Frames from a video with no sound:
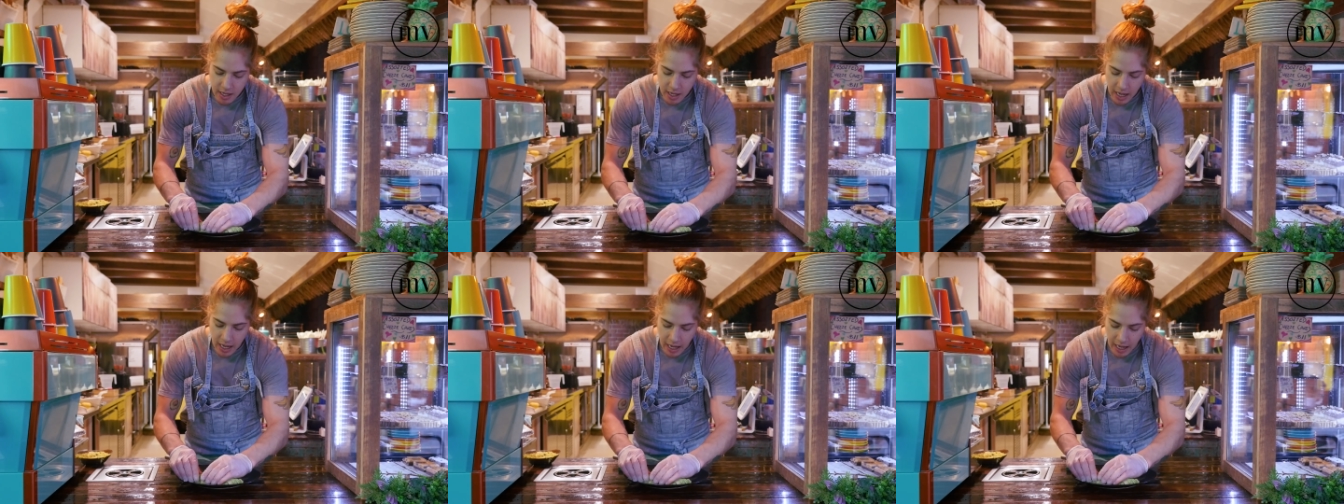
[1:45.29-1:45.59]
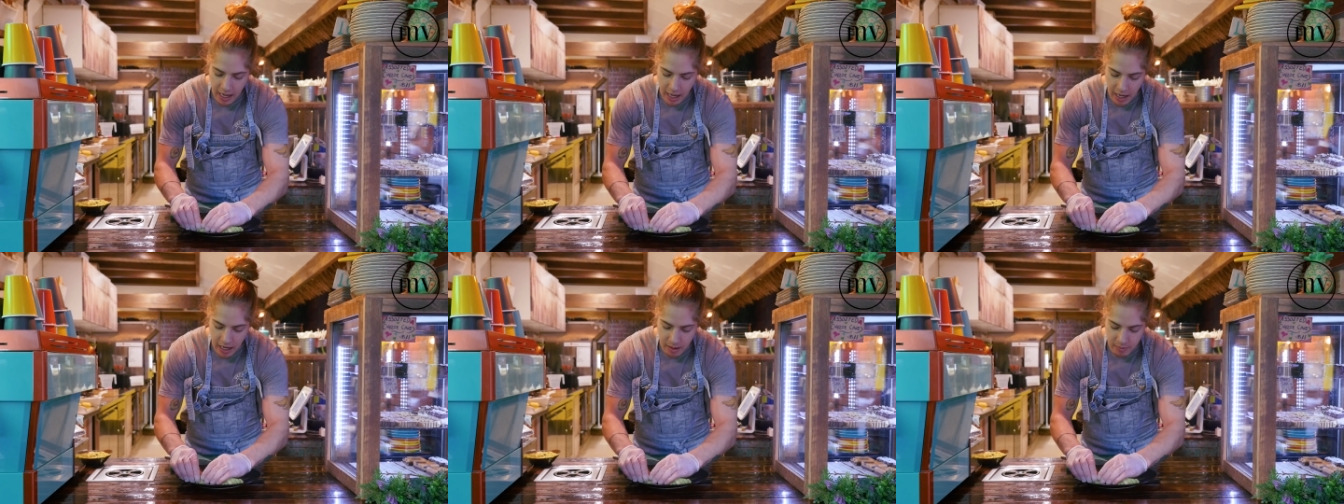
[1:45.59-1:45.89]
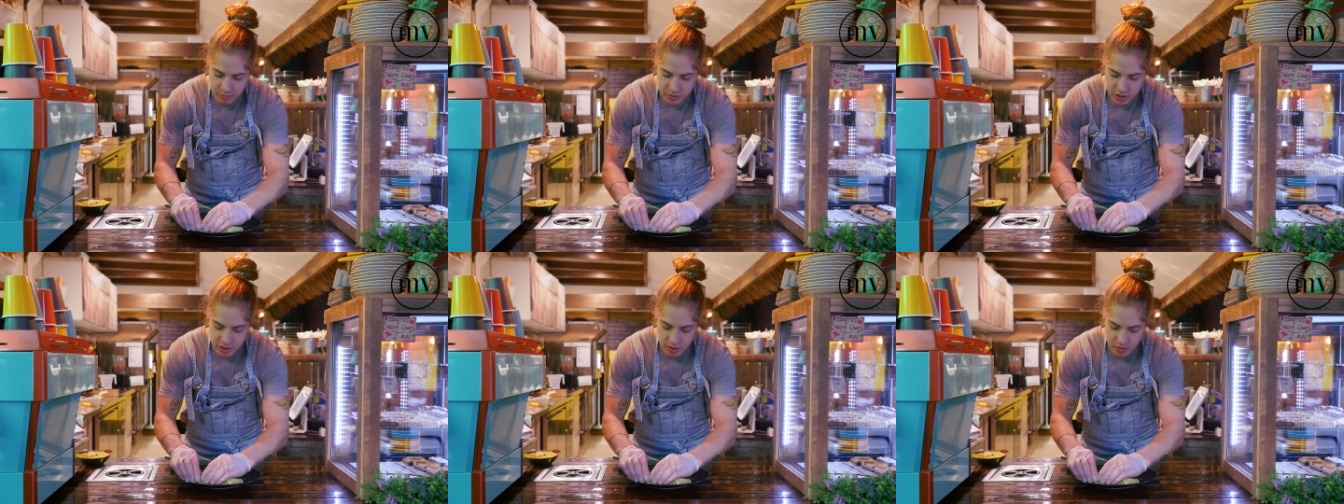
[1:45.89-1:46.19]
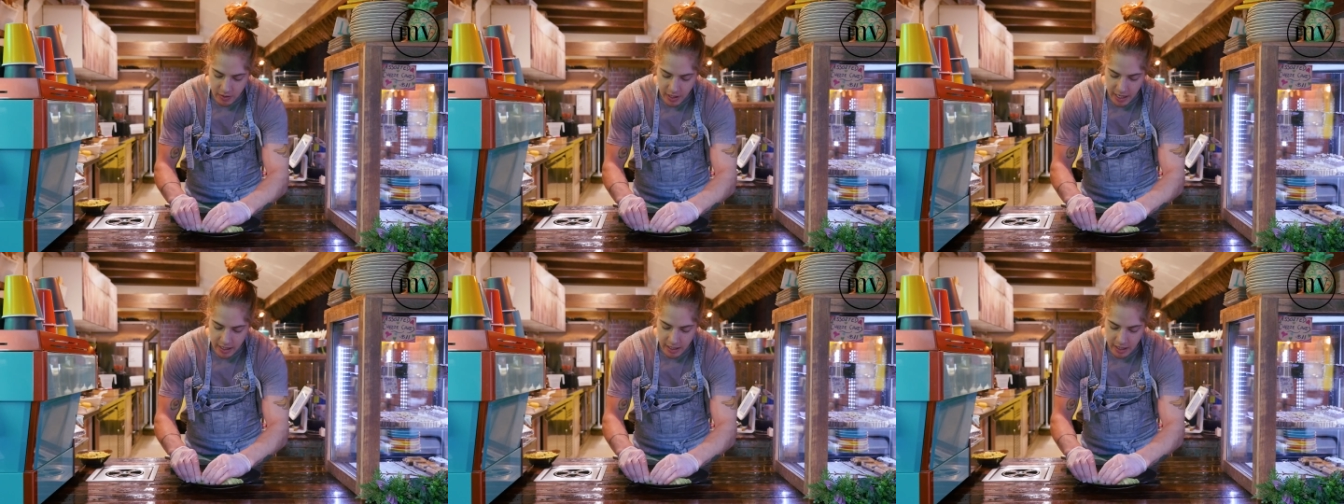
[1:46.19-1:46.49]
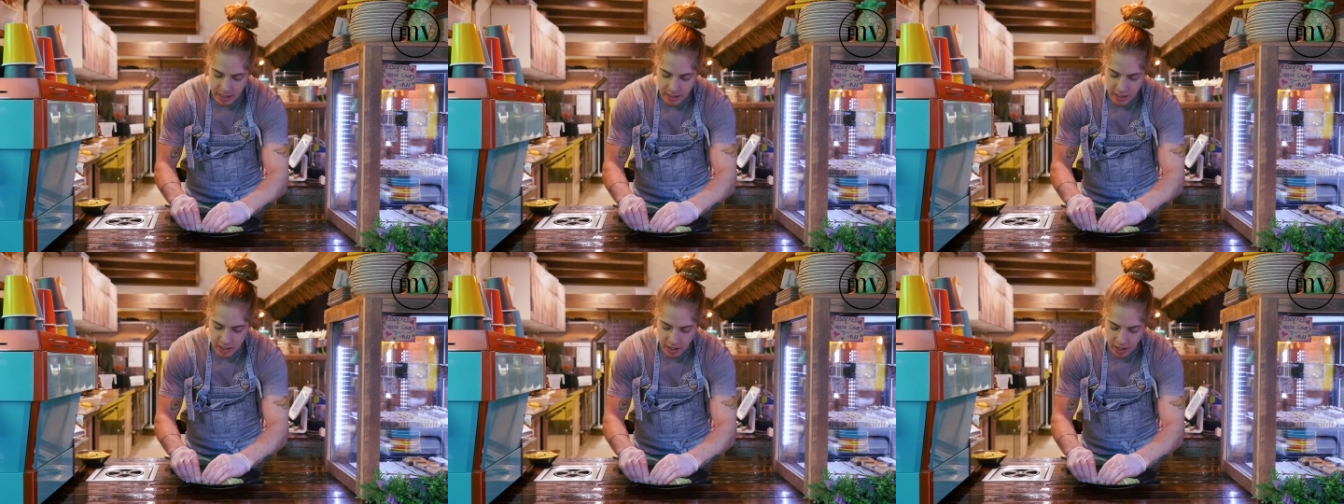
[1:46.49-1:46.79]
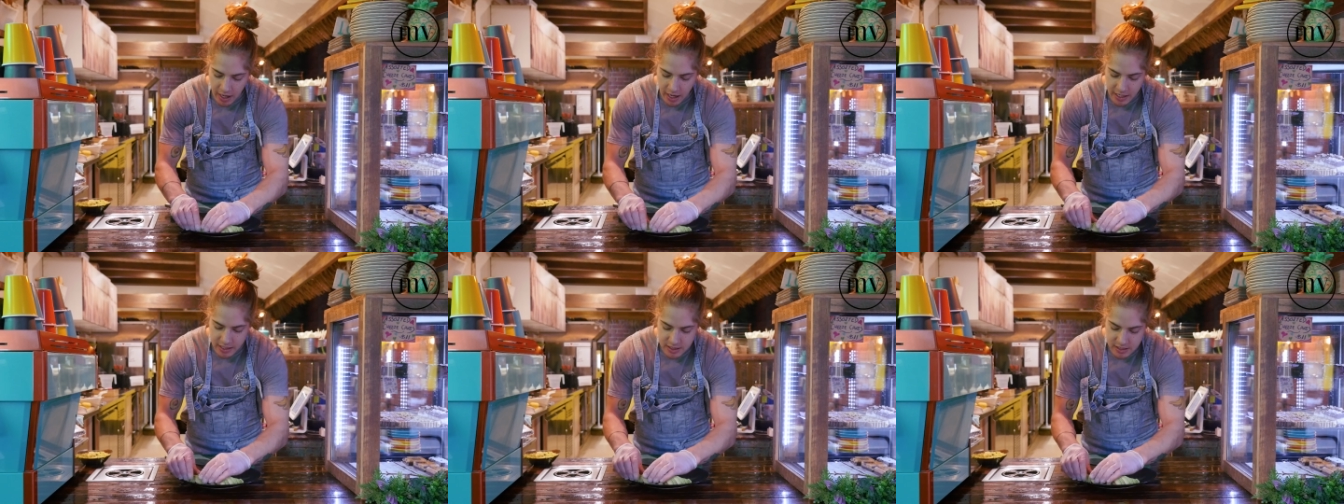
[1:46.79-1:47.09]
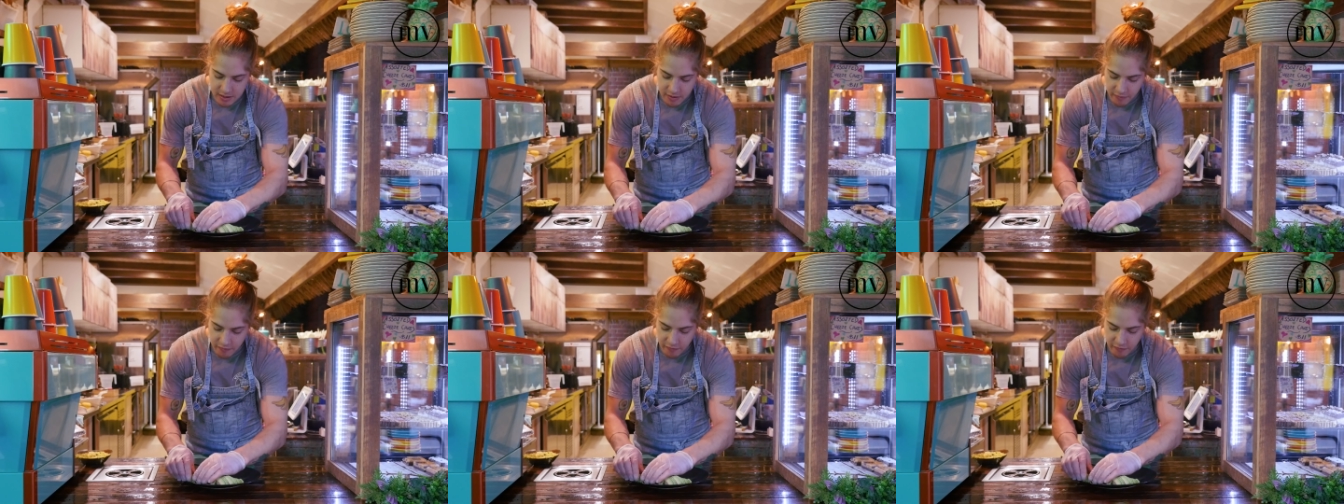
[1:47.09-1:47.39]
to create a
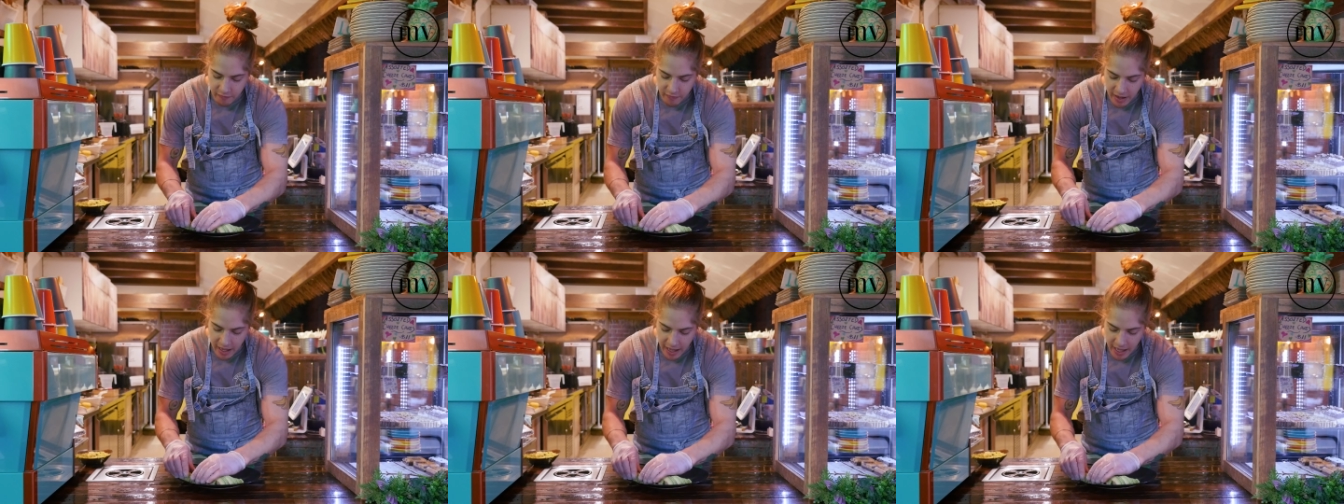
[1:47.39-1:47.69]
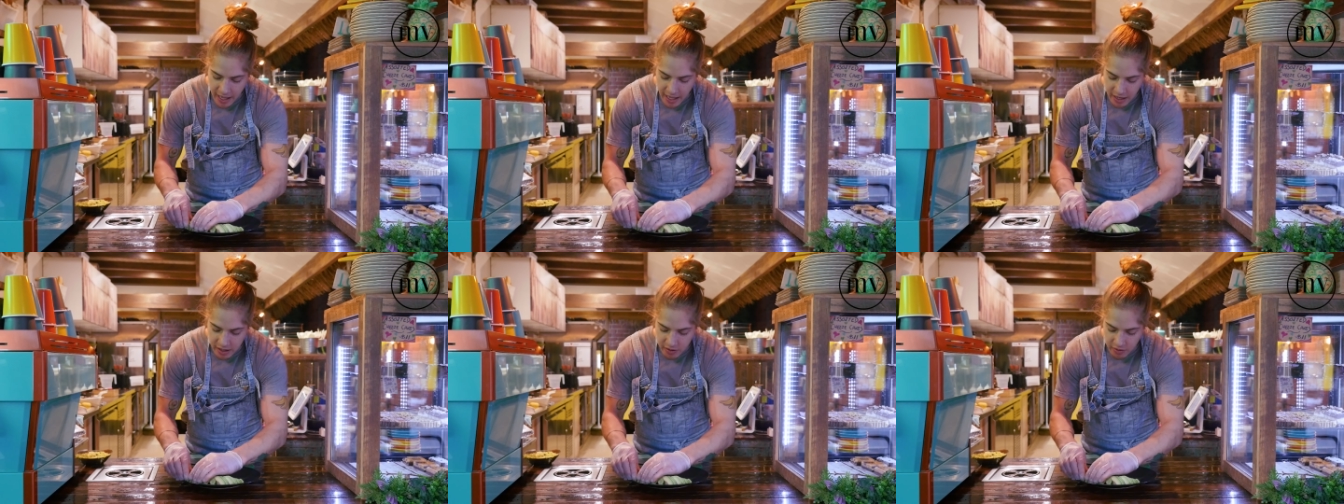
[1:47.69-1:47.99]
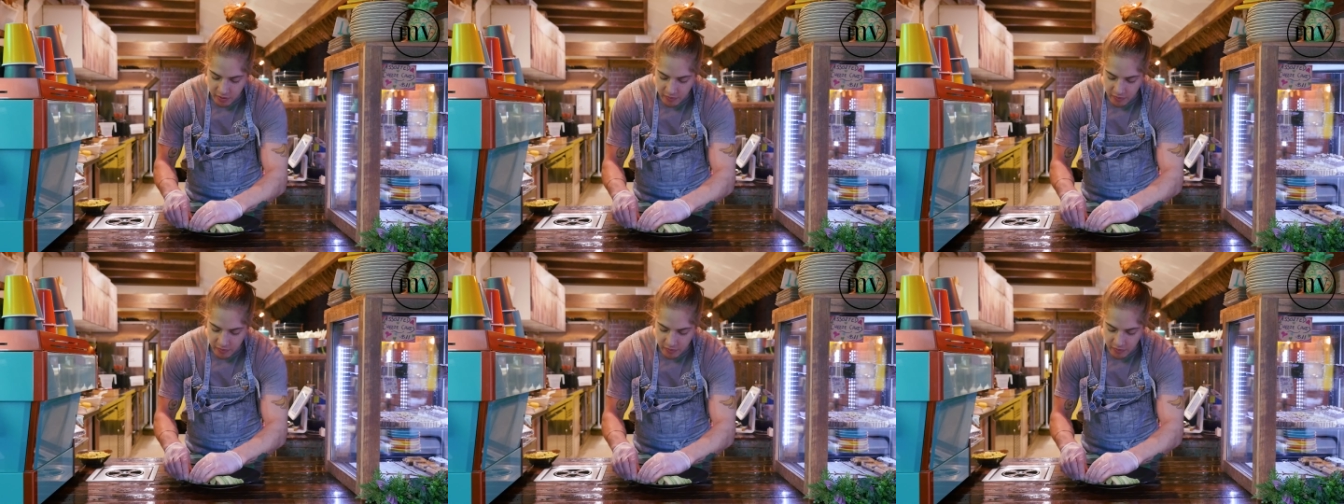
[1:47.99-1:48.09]
nice fan